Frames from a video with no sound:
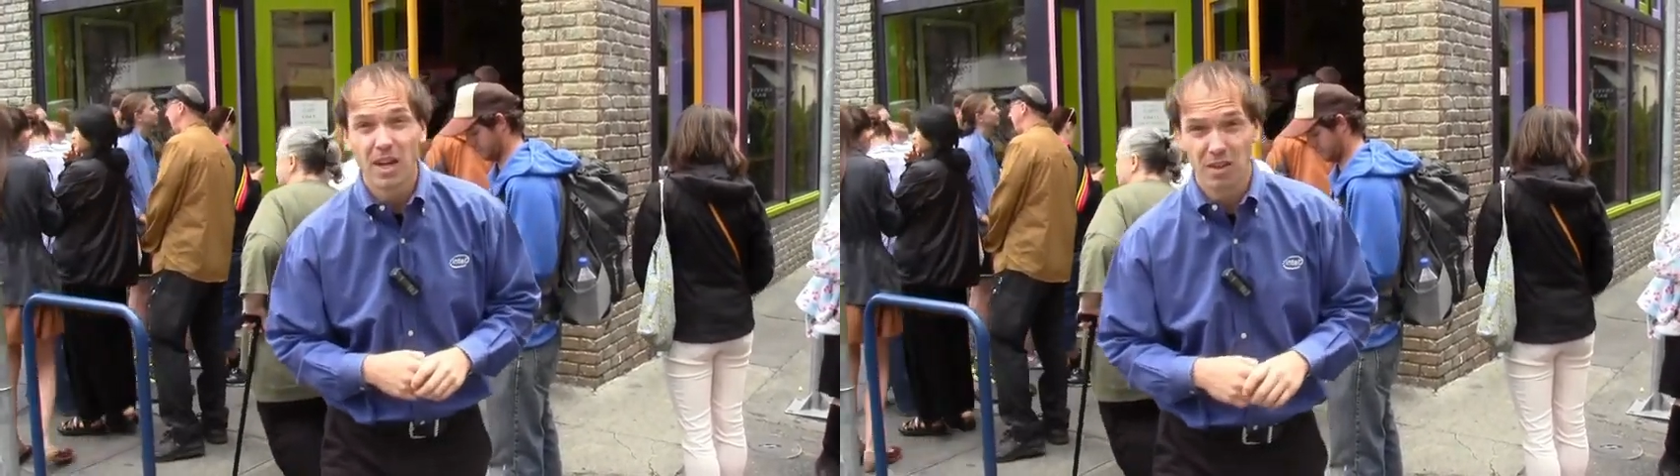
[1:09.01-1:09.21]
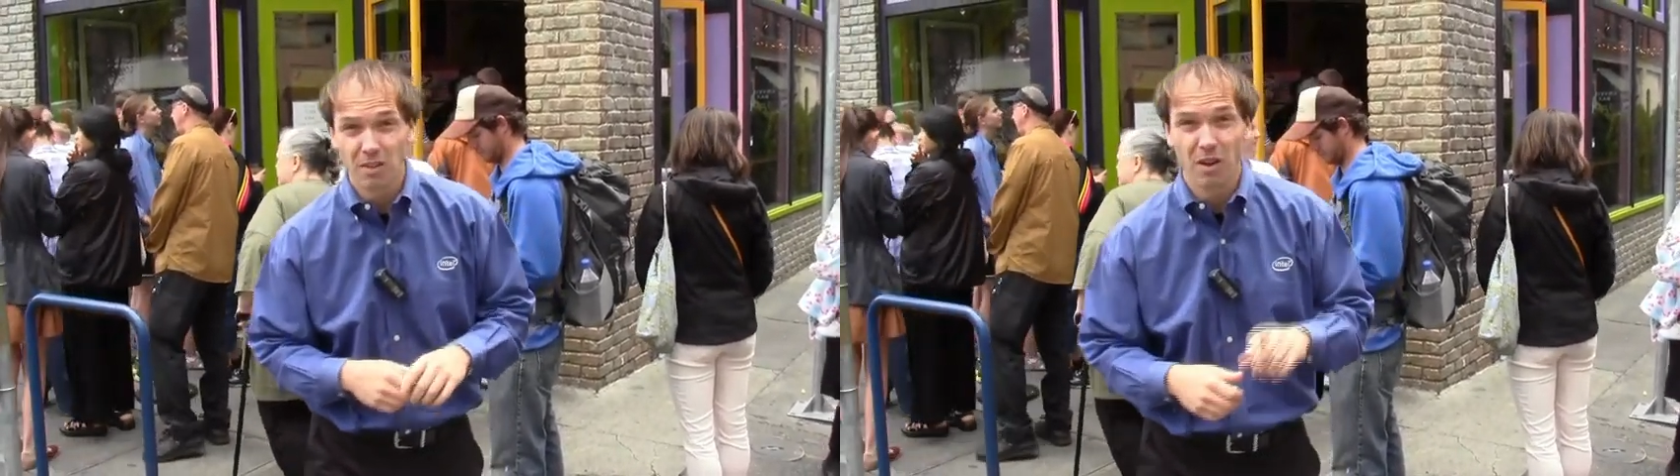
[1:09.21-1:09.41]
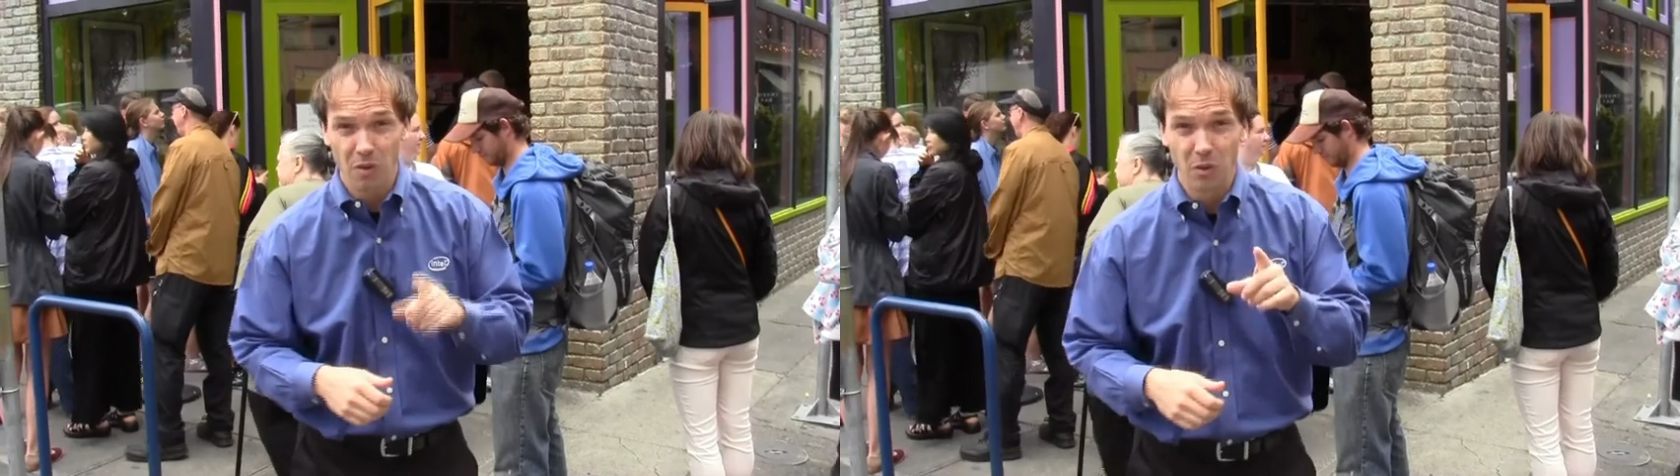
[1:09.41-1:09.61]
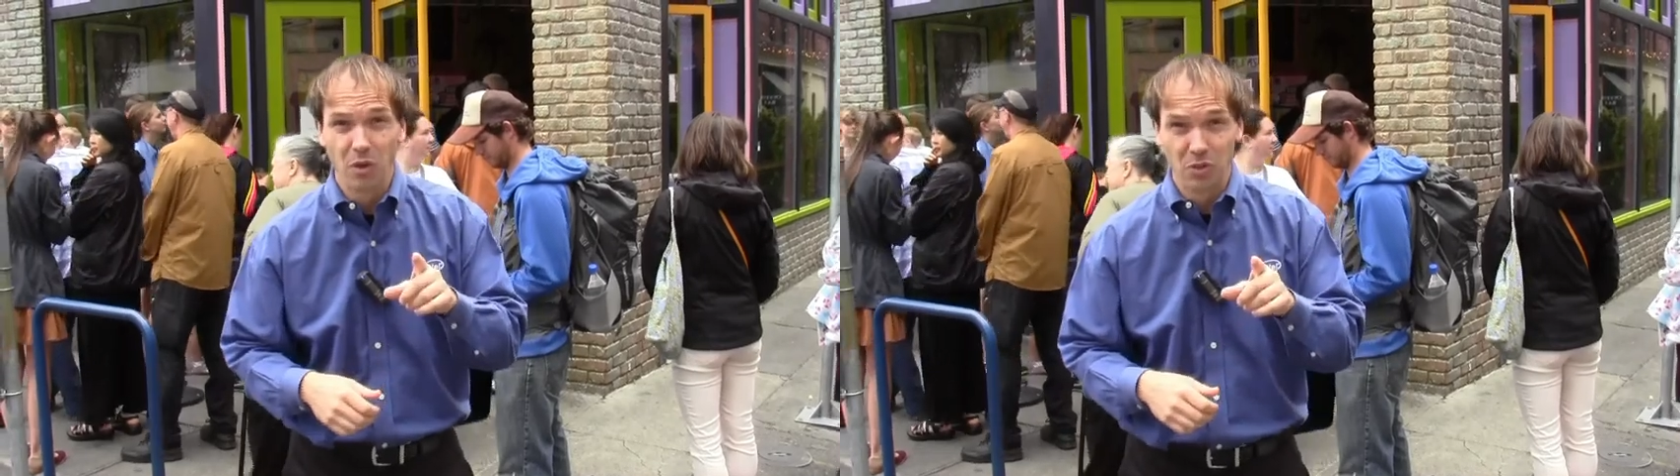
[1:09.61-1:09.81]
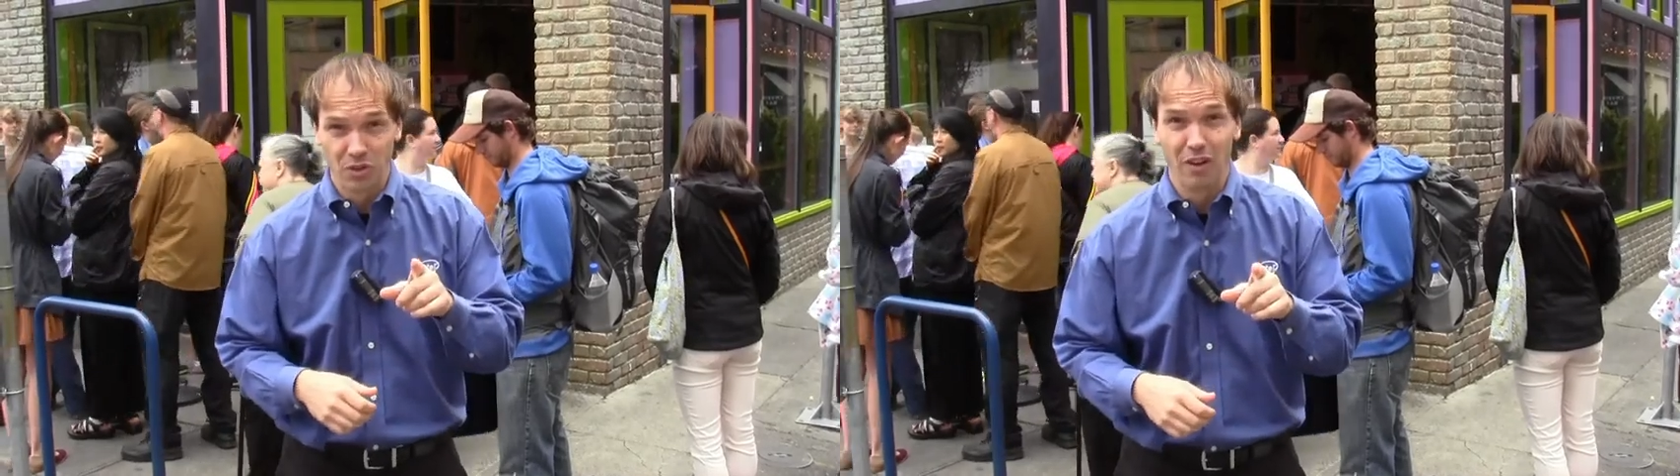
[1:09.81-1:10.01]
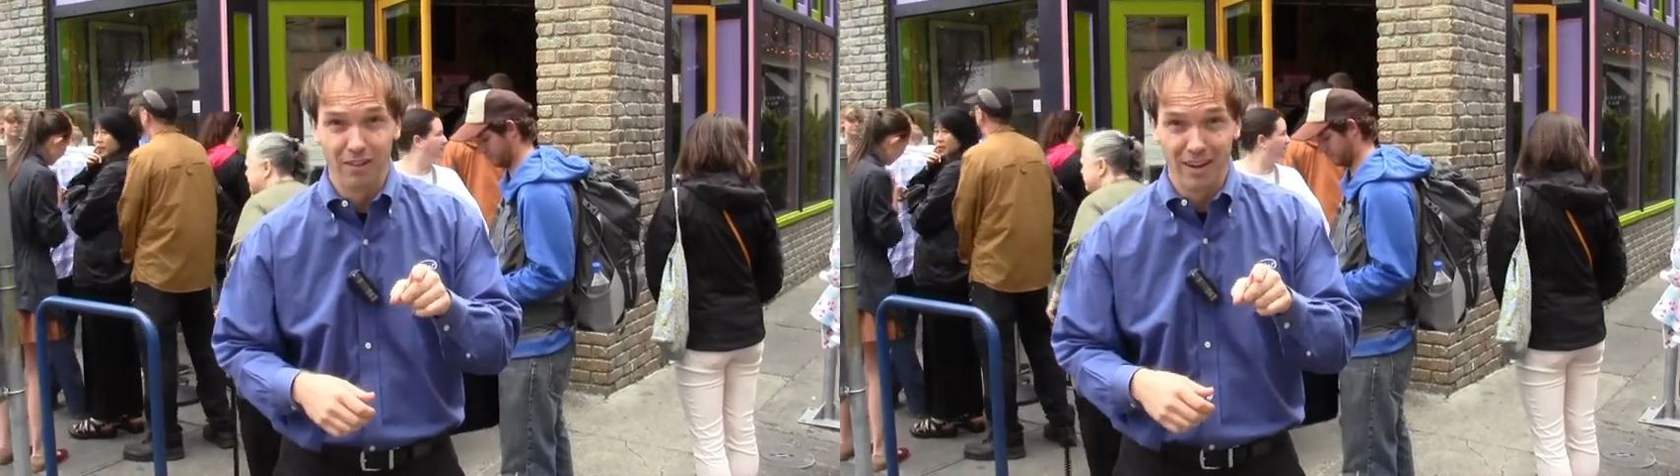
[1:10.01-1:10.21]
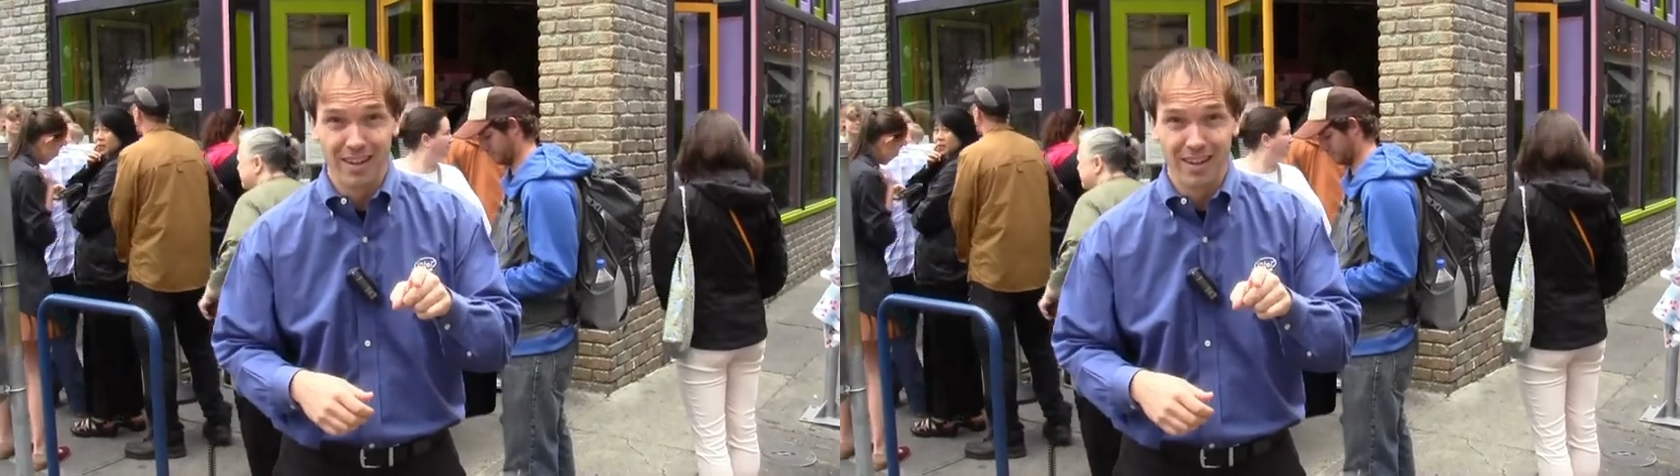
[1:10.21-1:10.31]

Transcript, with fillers: right? You know how old those are,